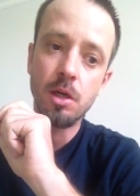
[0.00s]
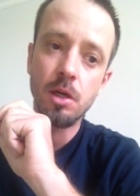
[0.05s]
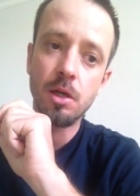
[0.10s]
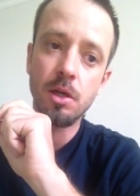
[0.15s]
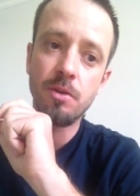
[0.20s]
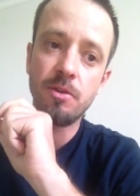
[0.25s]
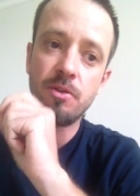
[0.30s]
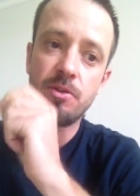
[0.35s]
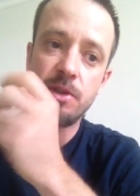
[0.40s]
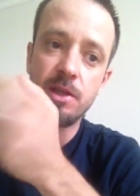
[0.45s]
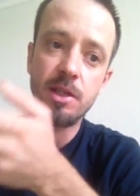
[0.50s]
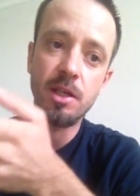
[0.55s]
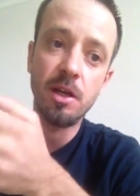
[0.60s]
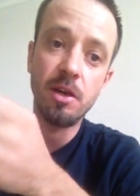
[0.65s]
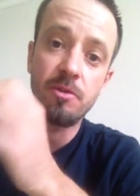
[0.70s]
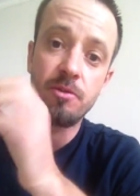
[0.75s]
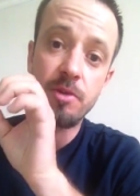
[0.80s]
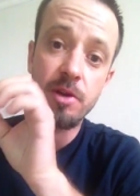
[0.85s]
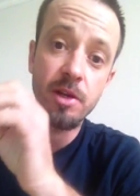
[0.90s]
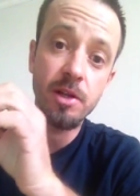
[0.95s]
uh, the reeds
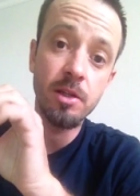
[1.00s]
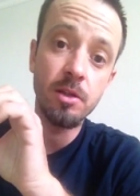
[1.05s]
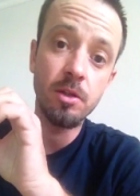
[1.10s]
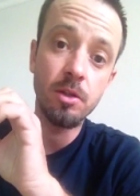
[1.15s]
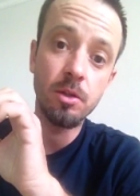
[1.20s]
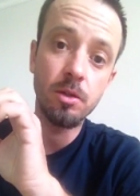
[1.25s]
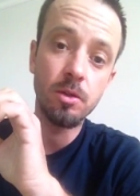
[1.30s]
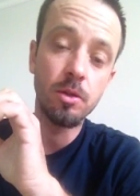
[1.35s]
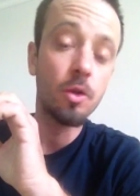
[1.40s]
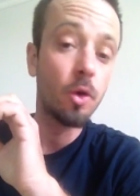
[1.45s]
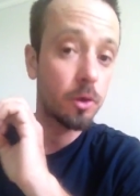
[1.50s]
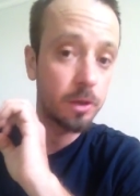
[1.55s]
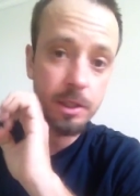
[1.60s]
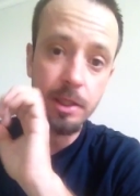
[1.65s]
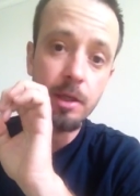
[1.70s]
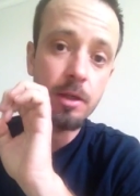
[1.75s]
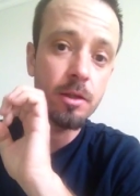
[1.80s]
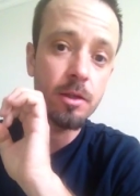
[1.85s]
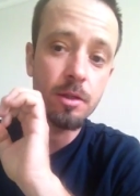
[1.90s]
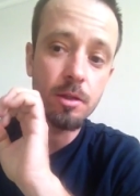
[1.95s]
are very
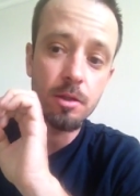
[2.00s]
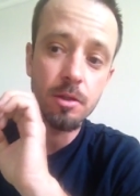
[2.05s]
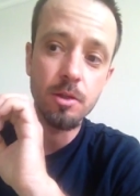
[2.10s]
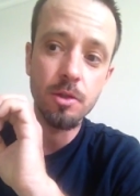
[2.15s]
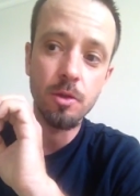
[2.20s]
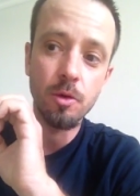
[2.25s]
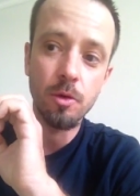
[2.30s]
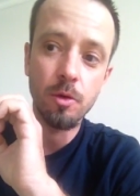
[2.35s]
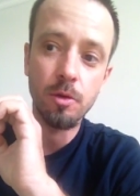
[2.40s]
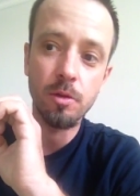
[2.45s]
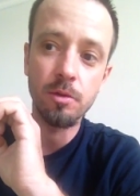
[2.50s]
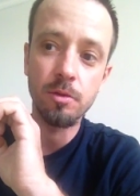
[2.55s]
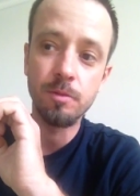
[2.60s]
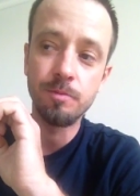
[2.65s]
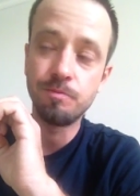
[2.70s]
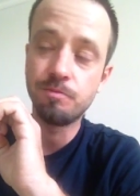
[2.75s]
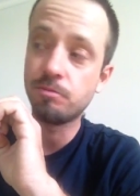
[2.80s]
naughty so